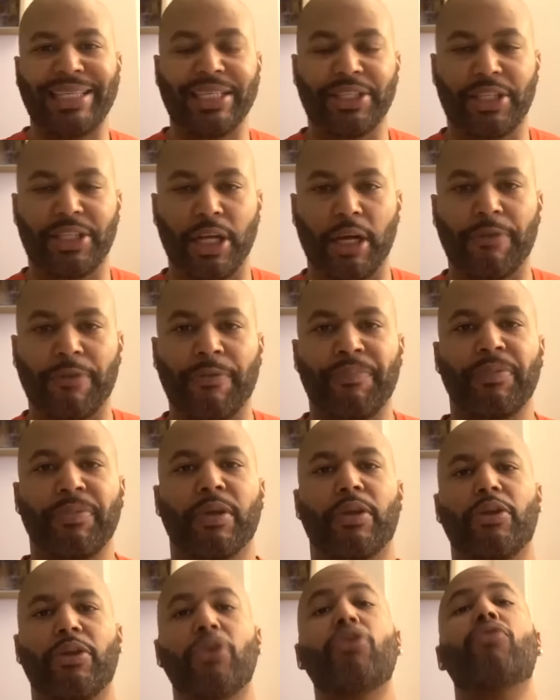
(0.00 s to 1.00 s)
and stuff,
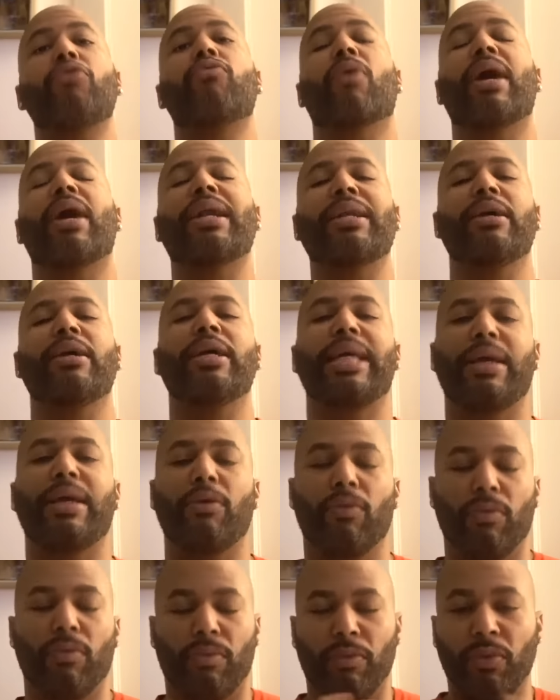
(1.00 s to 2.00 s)
you run the
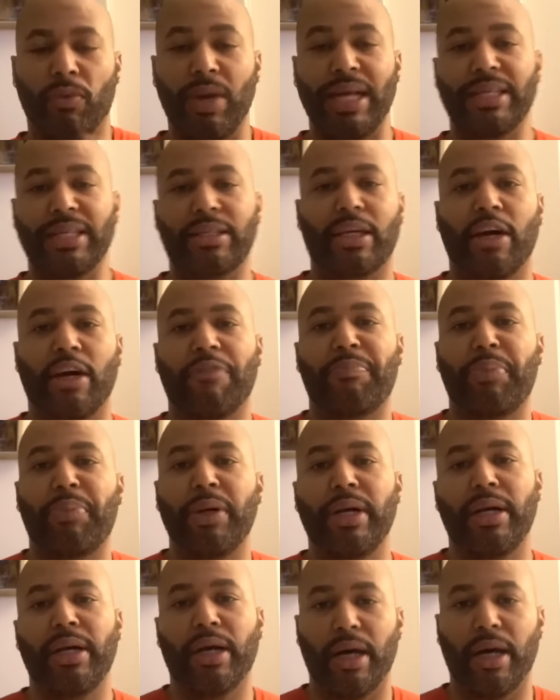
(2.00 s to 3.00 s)
risk of
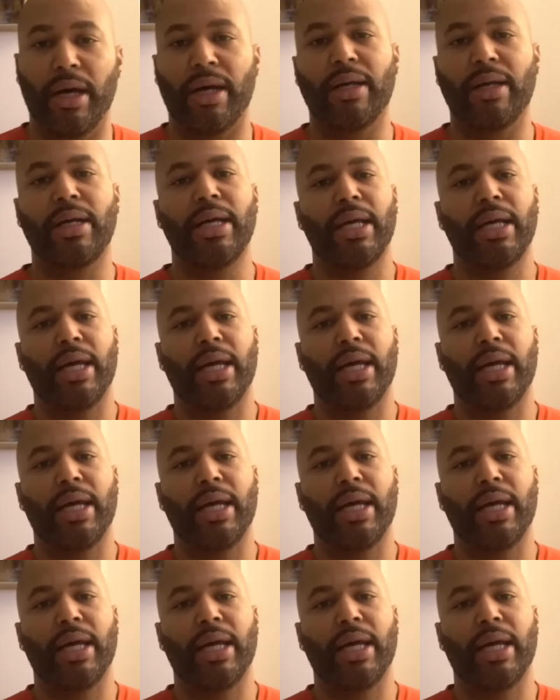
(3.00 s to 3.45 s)
putting her